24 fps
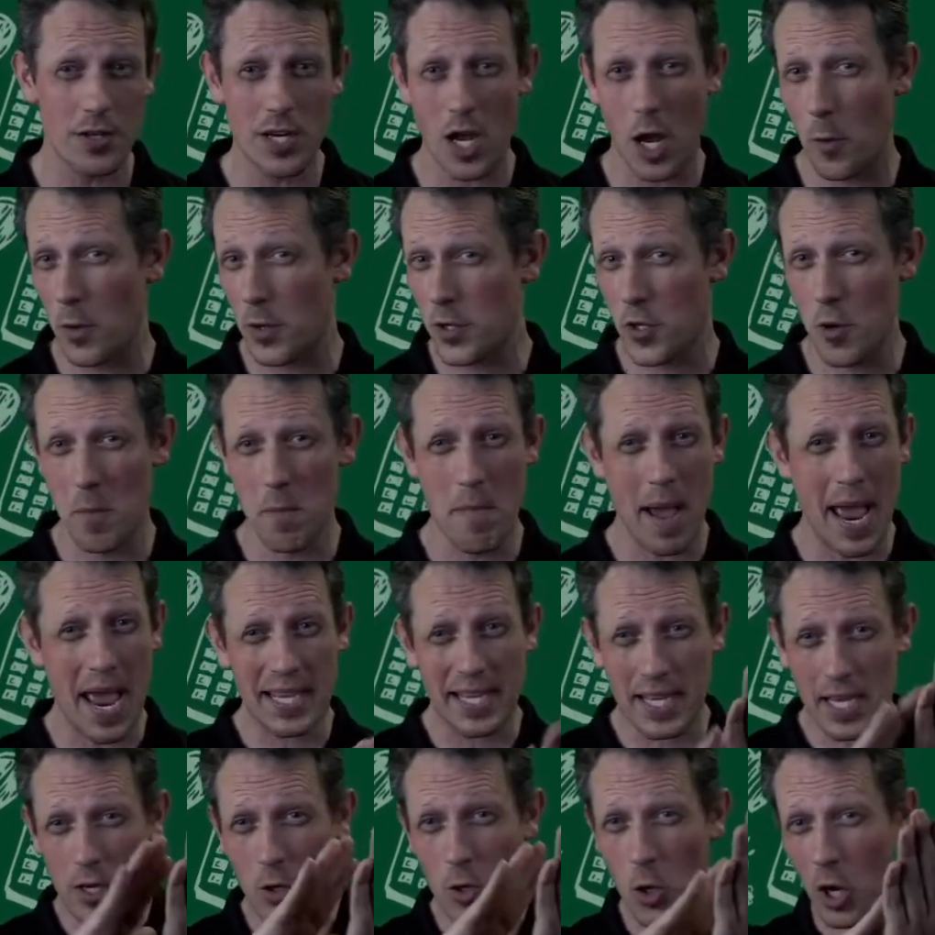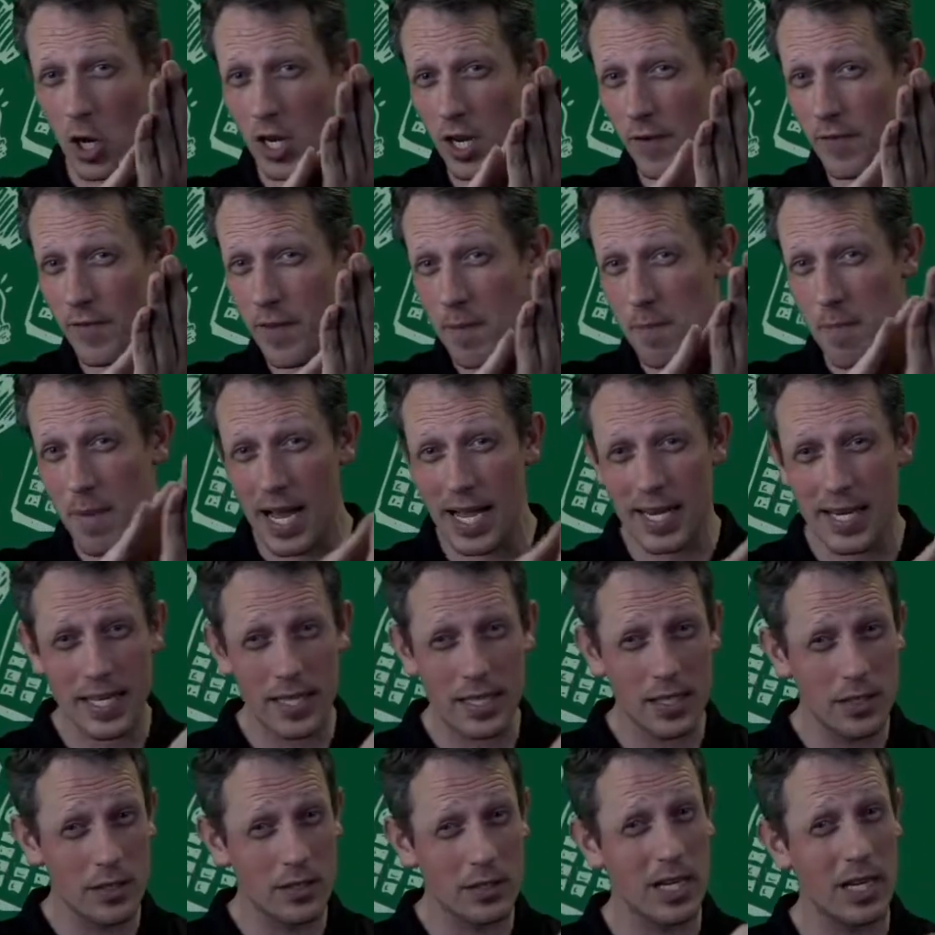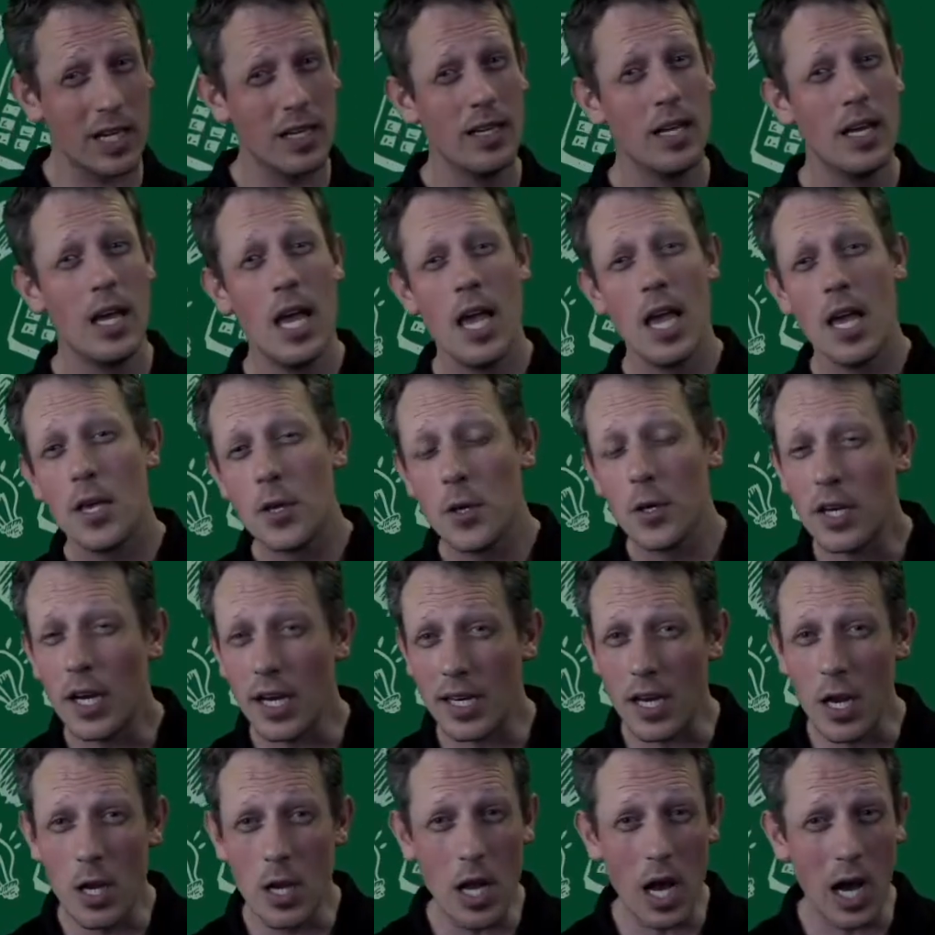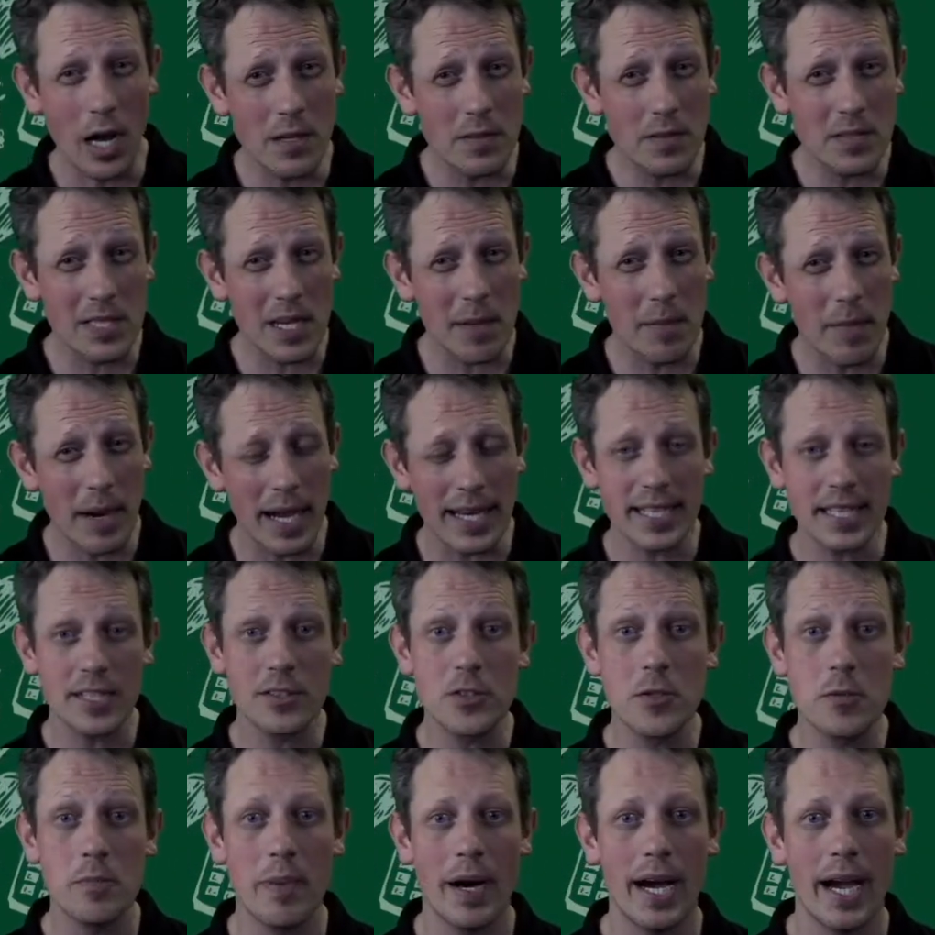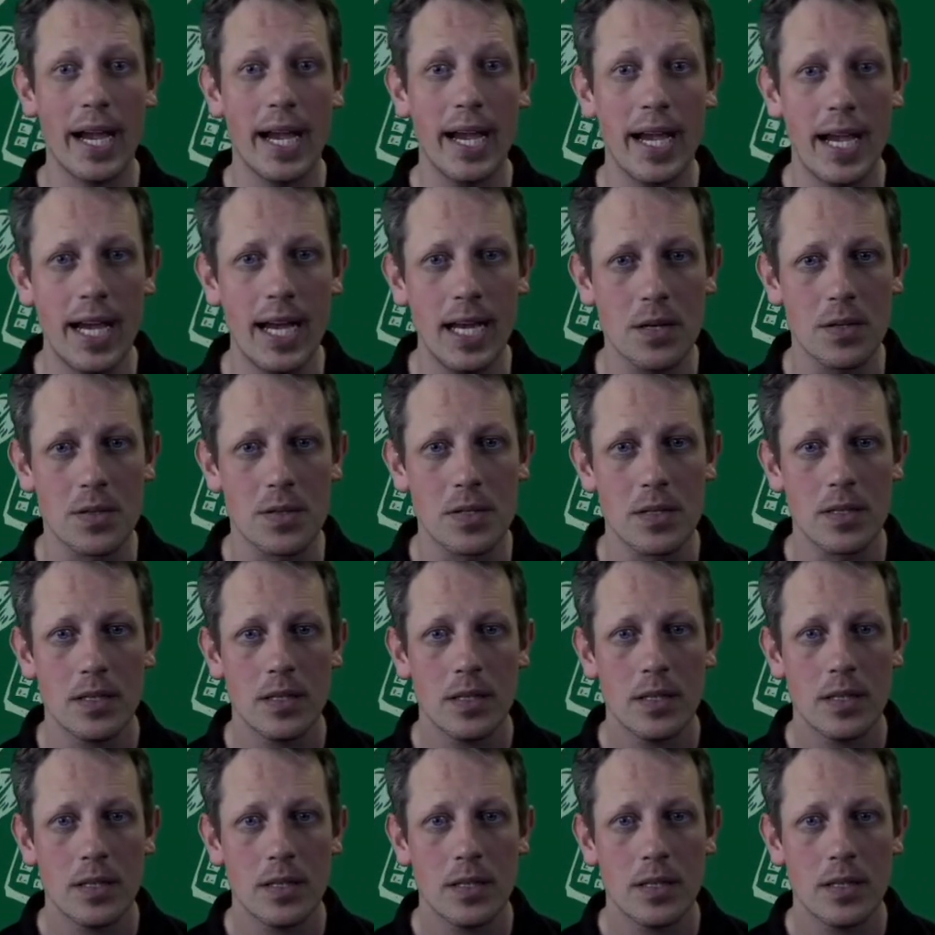when you're making all of the money, you're going to loan some money to buy a house.